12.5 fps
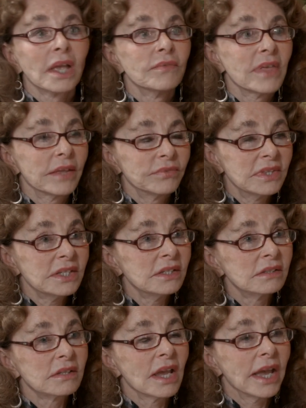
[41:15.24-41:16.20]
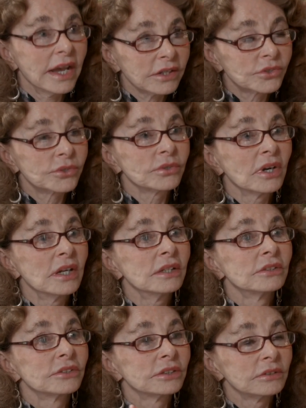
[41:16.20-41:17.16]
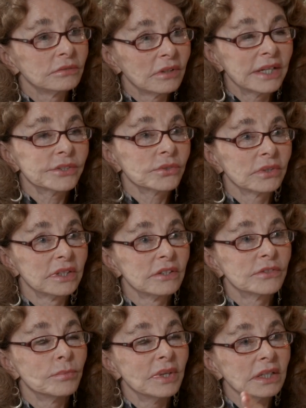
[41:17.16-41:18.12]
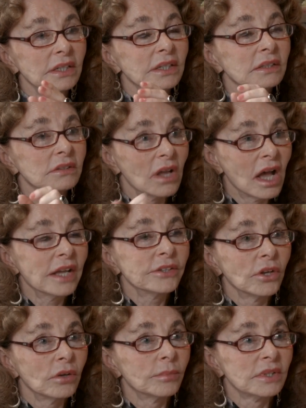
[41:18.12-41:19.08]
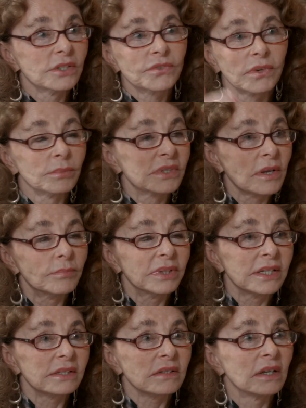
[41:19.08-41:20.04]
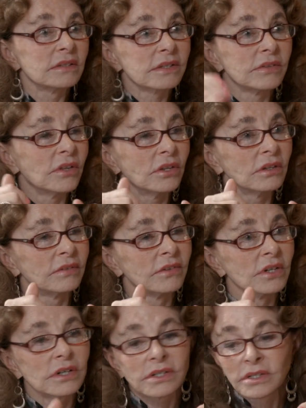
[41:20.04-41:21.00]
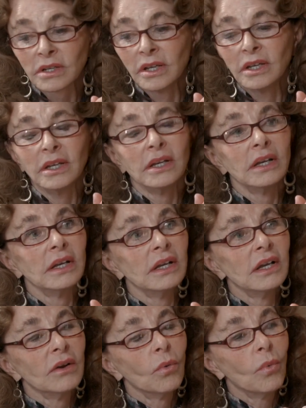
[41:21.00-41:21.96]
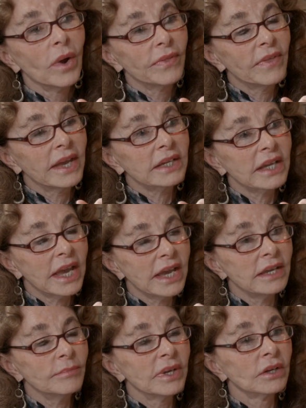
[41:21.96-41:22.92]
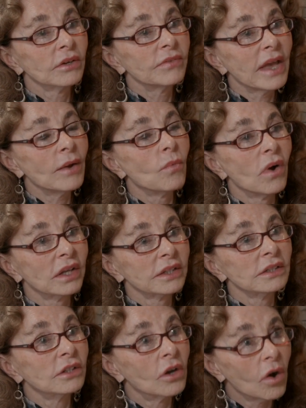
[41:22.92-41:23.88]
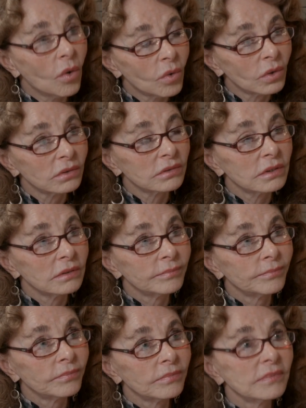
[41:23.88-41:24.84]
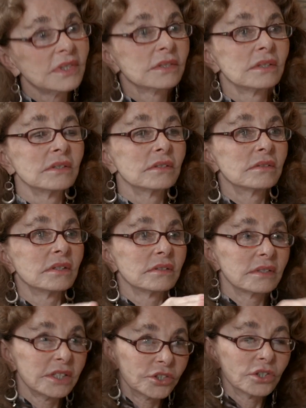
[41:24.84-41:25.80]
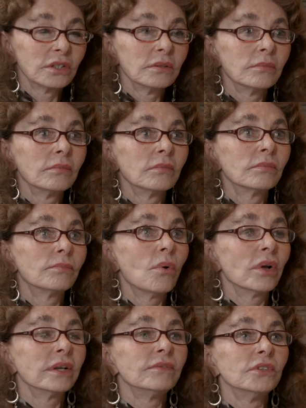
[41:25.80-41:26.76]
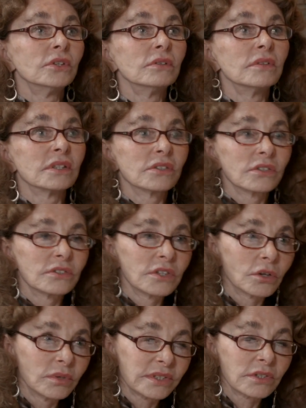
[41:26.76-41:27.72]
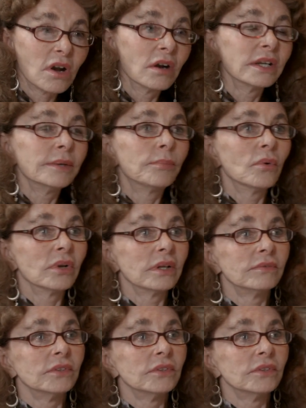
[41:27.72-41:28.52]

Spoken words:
that these extraterrestrials, meaning non-humans from someplace else in the universe, when they came here, they wanted gold. This is the Sitchin point of view. This is the Chris Hardy point of